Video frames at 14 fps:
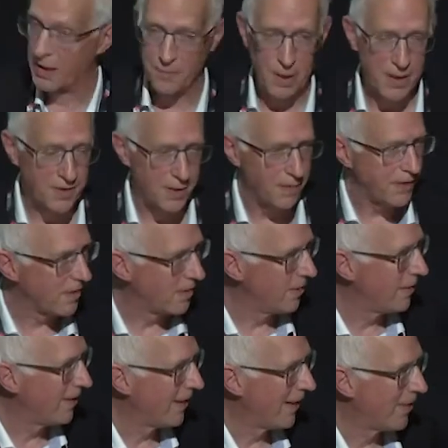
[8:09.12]
I'll pass over
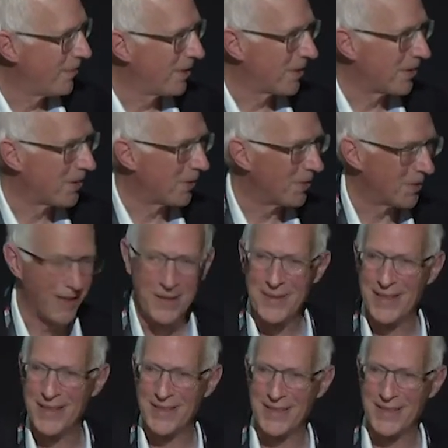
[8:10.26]
to Alberta to talk now about